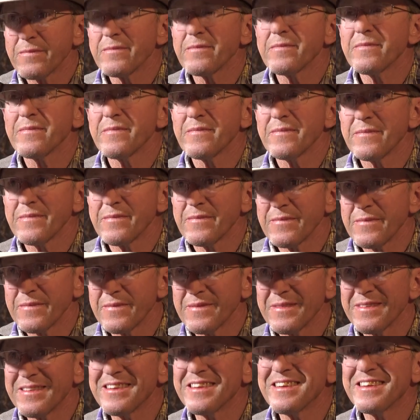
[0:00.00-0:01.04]
Like, you see
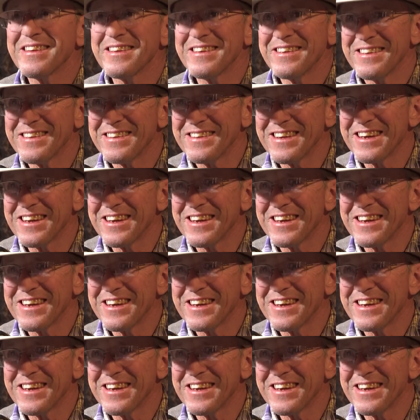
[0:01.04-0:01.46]
people go through that.